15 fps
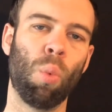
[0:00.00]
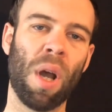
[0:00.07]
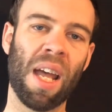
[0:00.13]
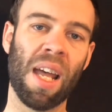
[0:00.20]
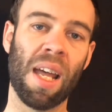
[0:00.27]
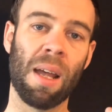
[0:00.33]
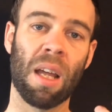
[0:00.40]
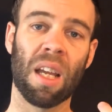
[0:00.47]

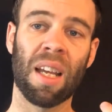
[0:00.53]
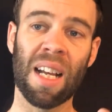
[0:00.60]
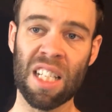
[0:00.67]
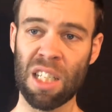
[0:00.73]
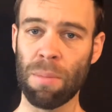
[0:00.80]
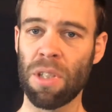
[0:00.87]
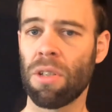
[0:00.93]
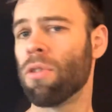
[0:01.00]
where
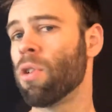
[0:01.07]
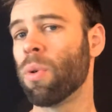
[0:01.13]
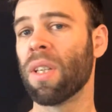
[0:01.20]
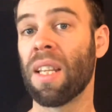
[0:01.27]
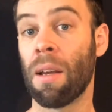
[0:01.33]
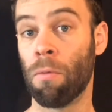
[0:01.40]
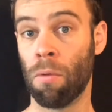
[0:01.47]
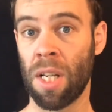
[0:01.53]
customers are
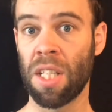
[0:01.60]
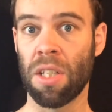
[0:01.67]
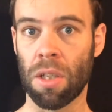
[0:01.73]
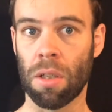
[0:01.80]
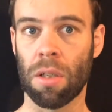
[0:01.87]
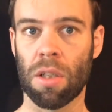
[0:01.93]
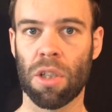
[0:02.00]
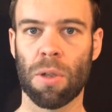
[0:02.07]
doing their
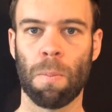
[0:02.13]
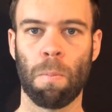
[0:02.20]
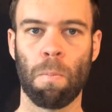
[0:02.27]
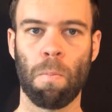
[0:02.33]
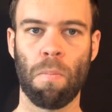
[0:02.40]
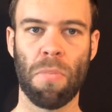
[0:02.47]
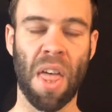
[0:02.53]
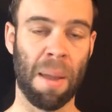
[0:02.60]
research.
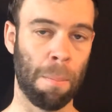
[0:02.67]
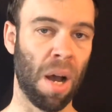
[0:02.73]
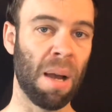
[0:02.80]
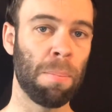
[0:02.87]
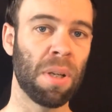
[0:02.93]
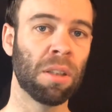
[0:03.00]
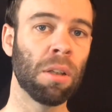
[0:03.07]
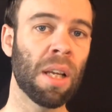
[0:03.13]
They
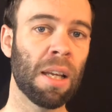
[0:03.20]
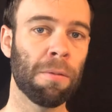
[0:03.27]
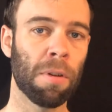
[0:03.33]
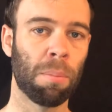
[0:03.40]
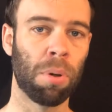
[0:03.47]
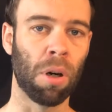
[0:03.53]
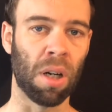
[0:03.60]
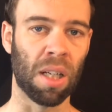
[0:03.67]
might be looking
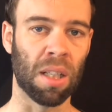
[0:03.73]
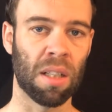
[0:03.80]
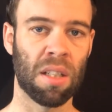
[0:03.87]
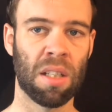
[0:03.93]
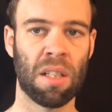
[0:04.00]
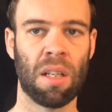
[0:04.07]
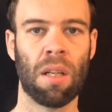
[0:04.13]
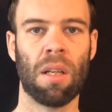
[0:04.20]
for
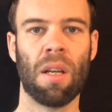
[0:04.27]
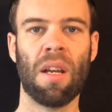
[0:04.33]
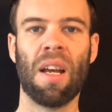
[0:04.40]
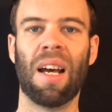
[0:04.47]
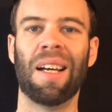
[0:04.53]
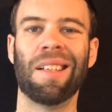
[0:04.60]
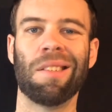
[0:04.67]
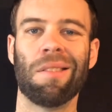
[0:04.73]
products.
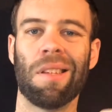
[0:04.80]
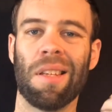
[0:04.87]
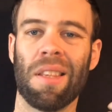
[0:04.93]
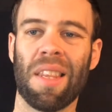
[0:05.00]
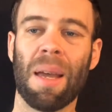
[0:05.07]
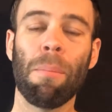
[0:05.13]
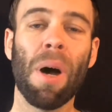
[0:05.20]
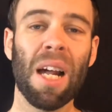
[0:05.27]

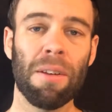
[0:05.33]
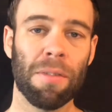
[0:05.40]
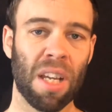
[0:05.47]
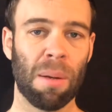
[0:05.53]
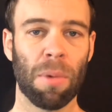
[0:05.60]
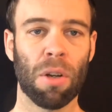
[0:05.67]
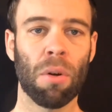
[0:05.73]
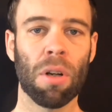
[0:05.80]
They might
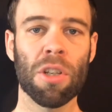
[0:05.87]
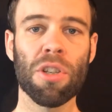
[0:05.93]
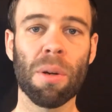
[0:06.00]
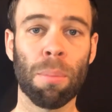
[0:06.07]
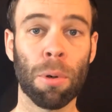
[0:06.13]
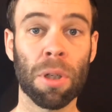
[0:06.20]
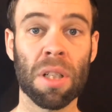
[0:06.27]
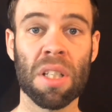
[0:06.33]
have come across
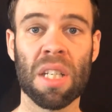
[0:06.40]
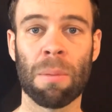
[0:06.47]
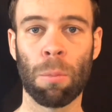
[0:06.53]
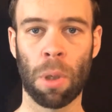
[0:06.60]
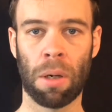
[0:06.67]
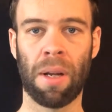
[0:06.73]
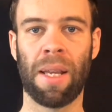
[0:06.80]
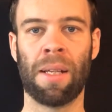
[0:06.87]
your product
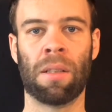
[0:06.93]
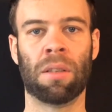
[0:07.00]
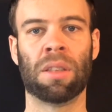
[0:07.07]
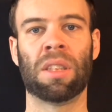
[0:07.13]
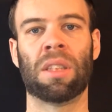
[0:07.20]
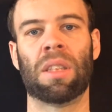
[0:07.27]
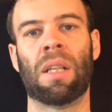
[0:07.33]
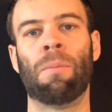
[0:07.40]
somewhere
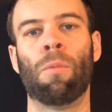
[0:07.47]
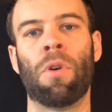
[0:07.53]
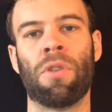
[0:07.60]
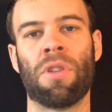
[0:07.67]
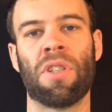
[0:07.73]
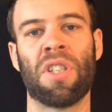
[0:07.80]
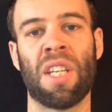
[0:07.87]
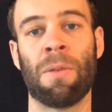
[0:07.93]
else and
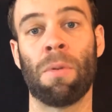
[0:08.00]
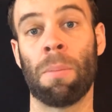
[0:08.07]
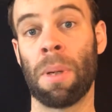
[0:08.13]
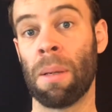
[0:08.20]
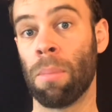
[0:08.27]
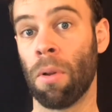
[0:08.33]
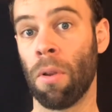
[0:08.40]
want to see what